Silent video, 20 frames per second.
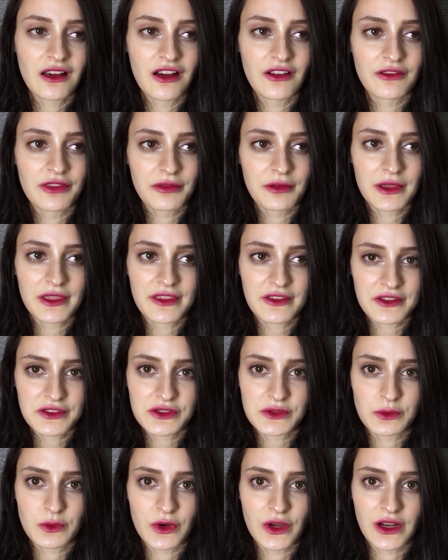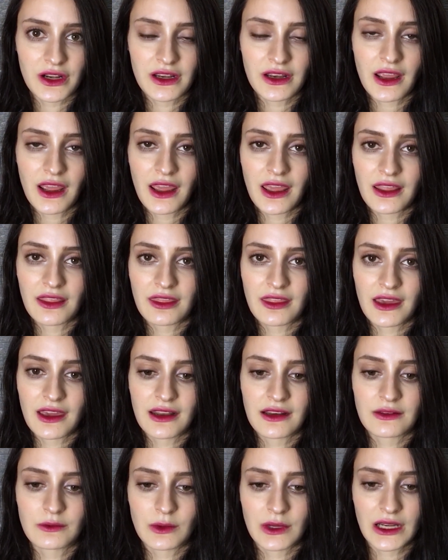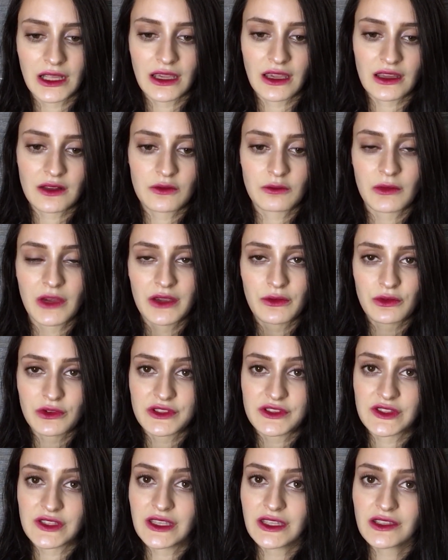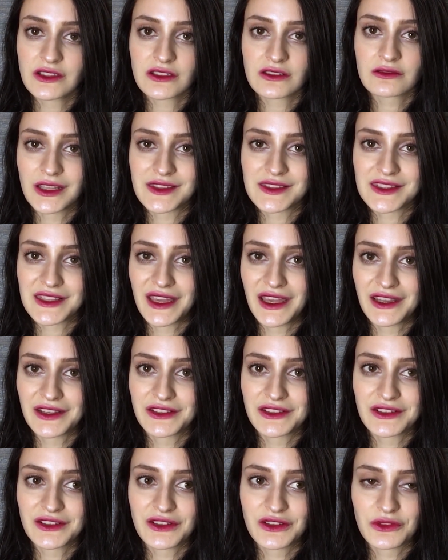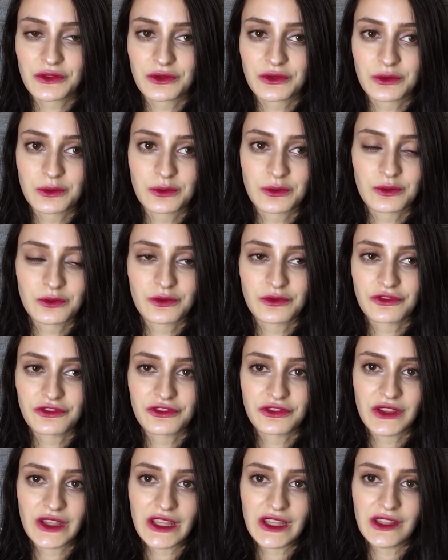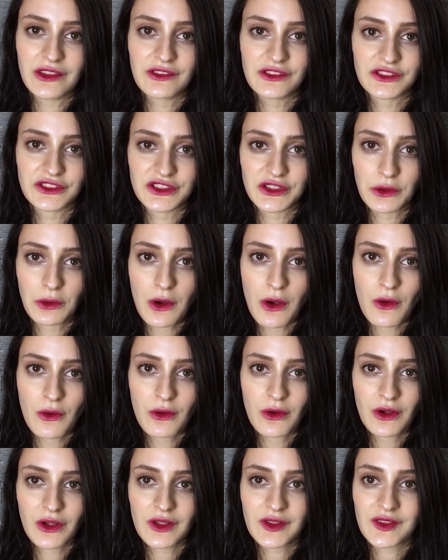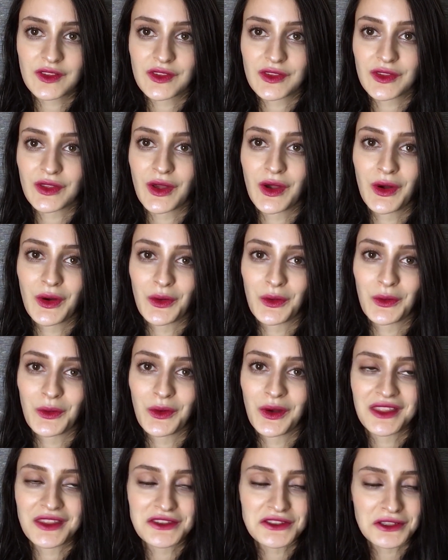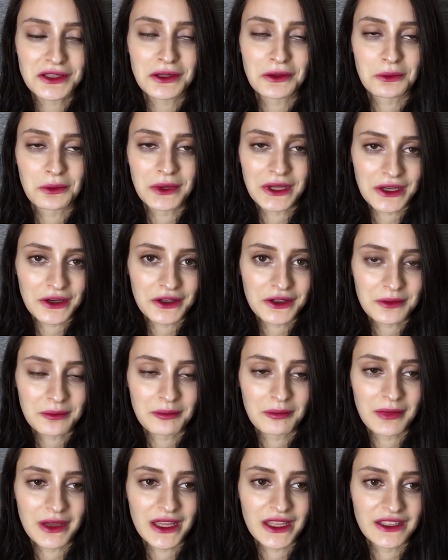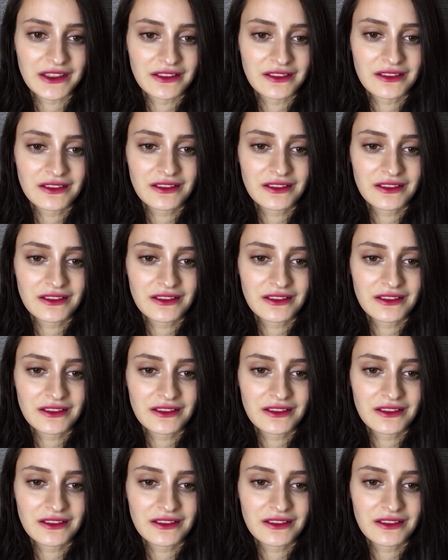of 3,001, and then when I got my receipt it said fee 0, so that's a little weird, but